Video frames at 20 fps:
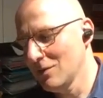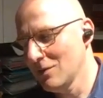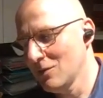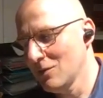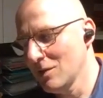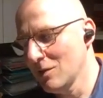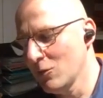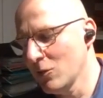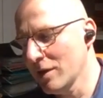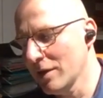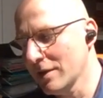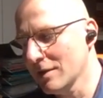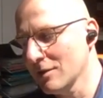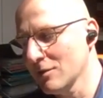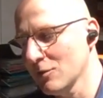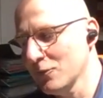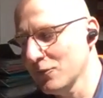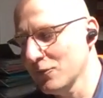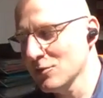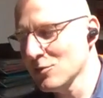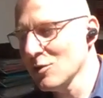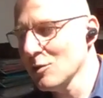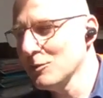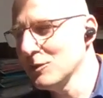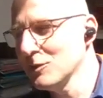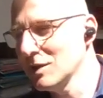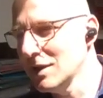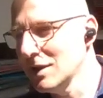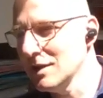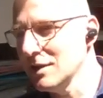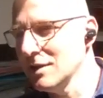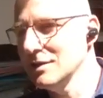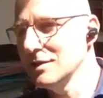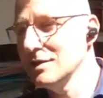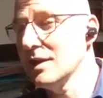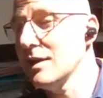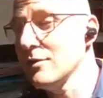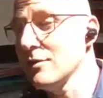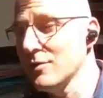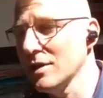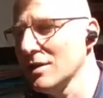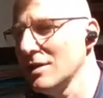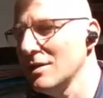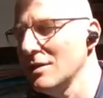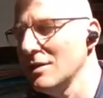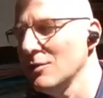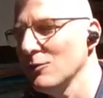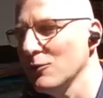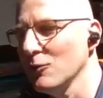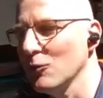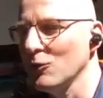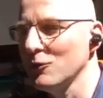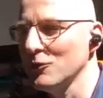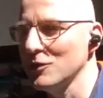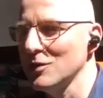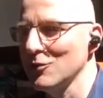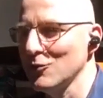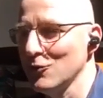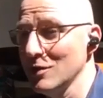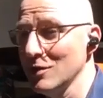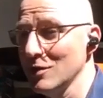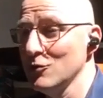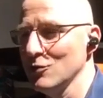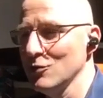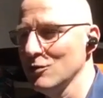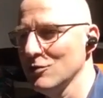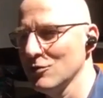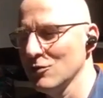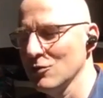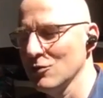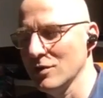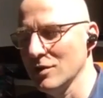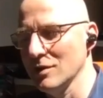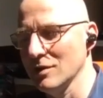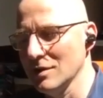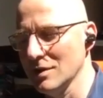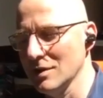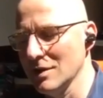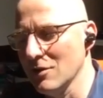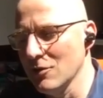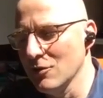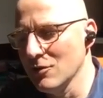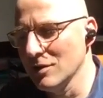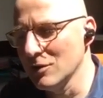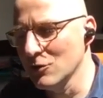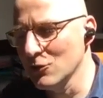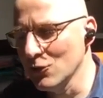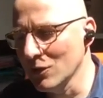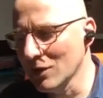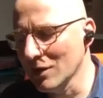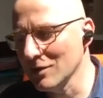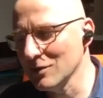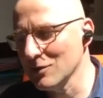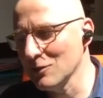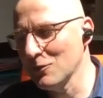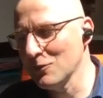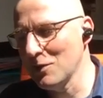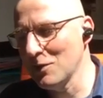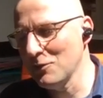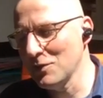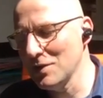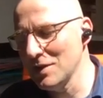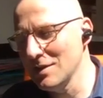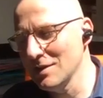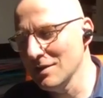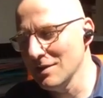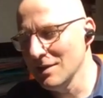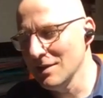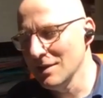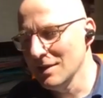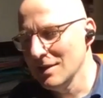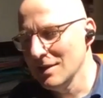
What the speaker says: when I kind of stopped getting directly involved in Green Shoot, so in the early 2015,